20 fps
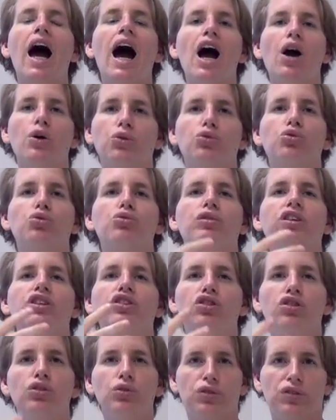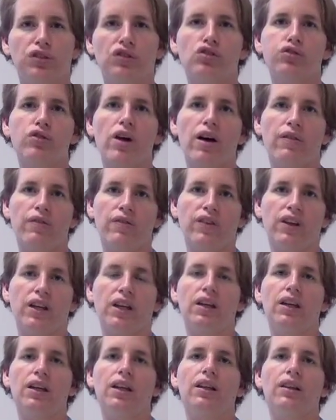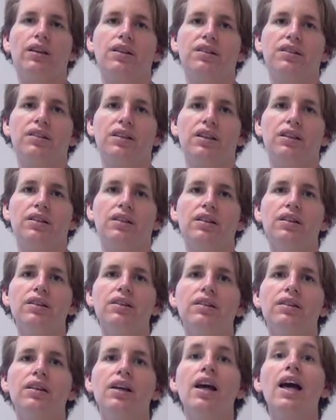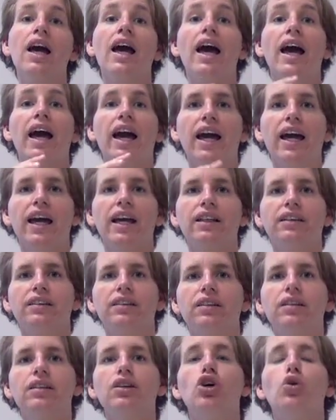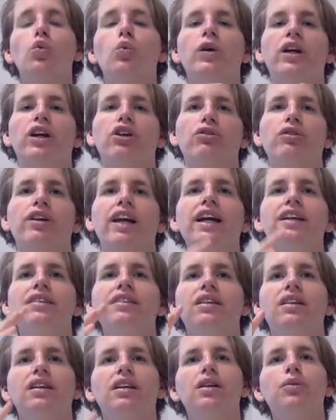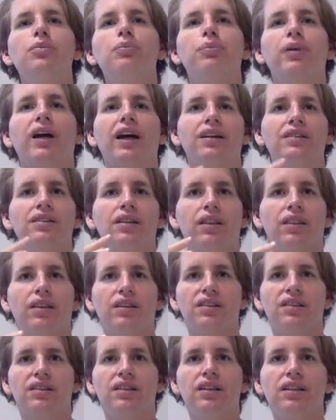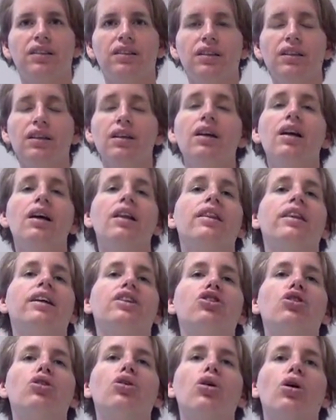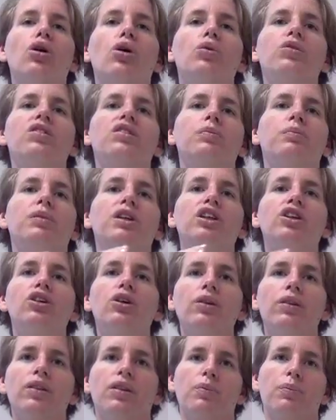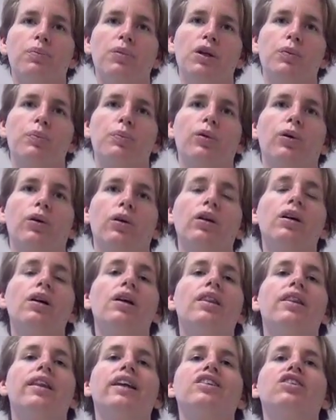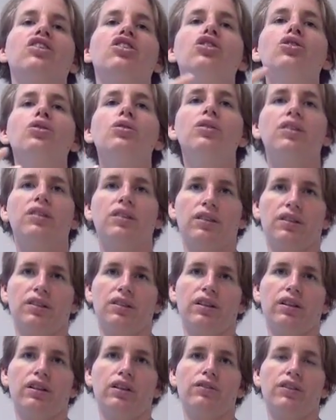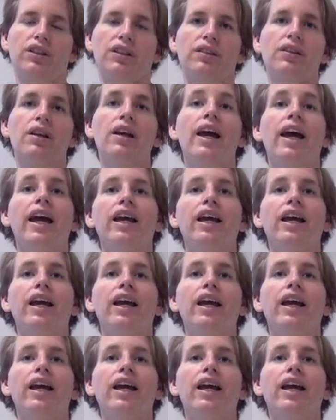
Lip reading: how to reduce traffic in the cities, and we create an impact in the city that goes beyond the people that use the service.